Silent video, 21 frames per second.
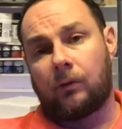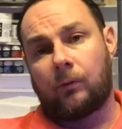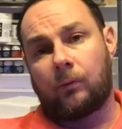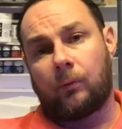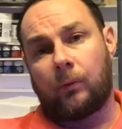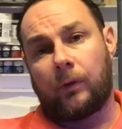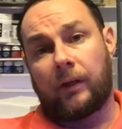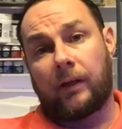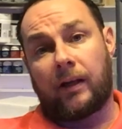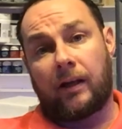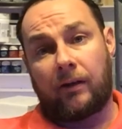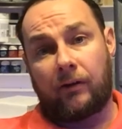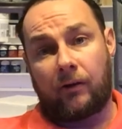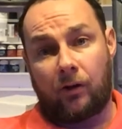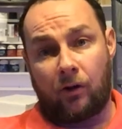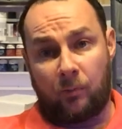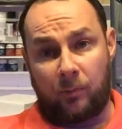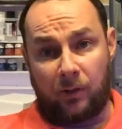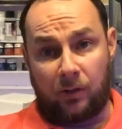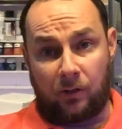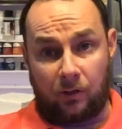we are a
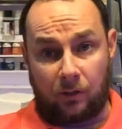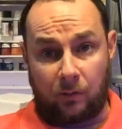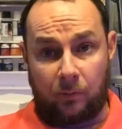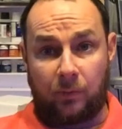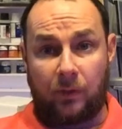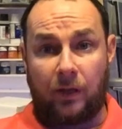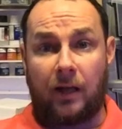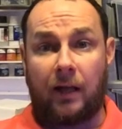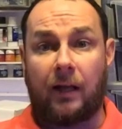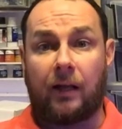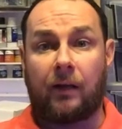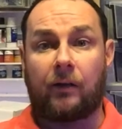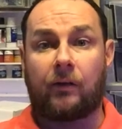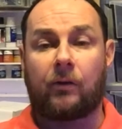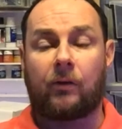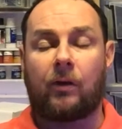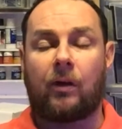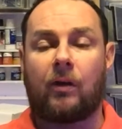hobby club, and